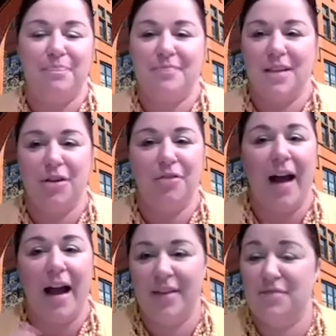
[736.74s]
You'll
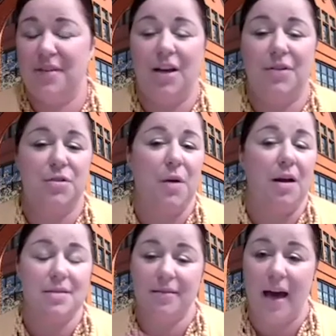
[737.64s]
find these videos as well
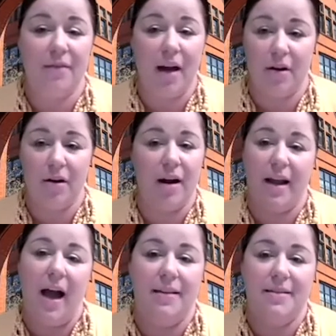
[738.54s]
as a lot of other great
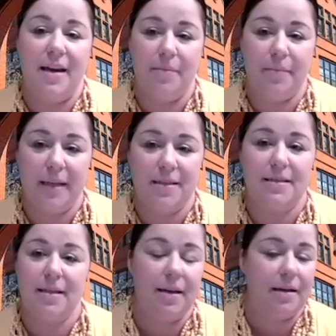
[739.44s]
content and places
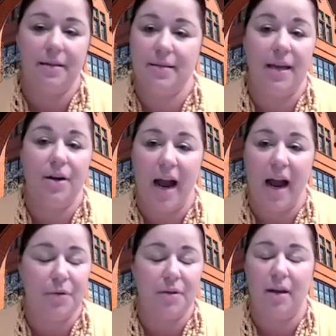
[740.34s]
to
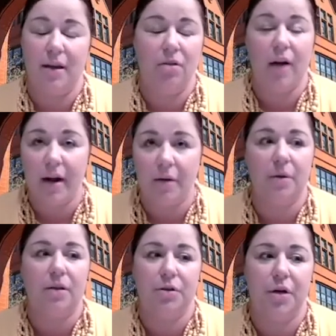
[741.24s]
interact with
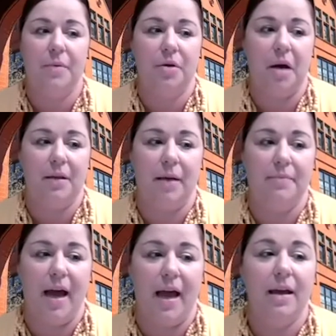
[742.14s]
incredible UWM
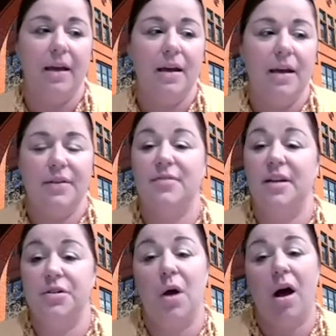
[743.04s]
alumni. These
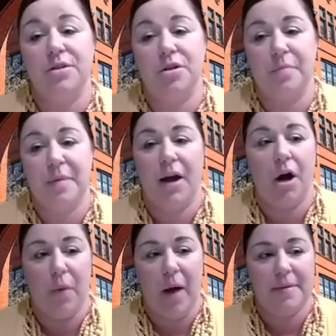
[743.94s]
videos will also be on
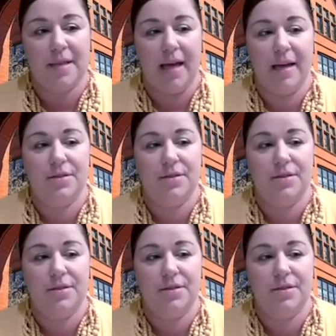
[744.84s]
our website.